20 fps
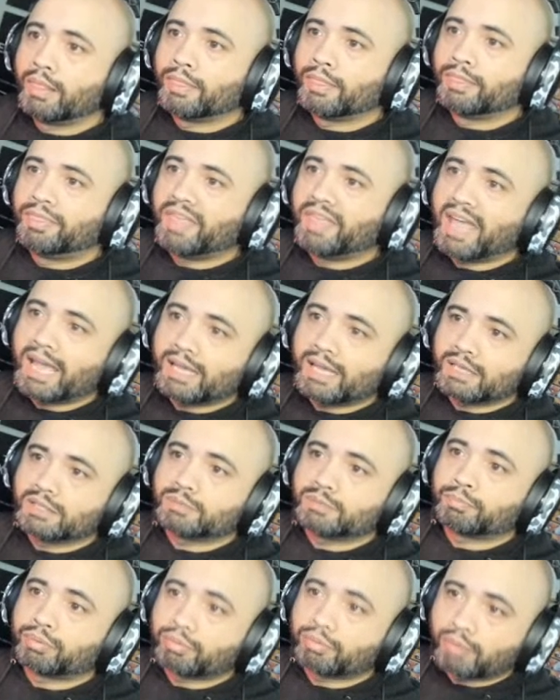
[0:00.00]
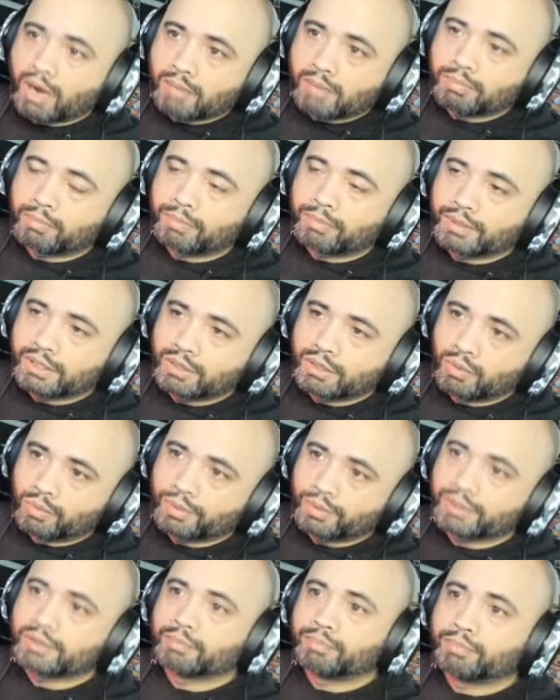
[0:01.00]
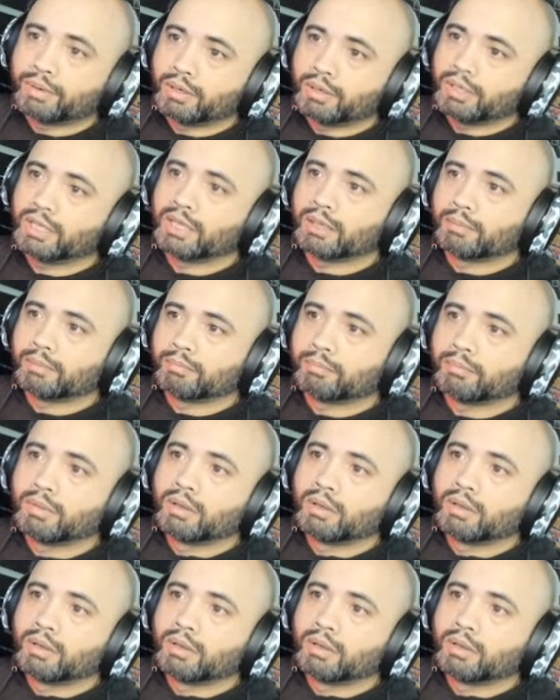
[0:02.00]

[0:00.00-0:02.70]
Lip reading: that is probably going to put him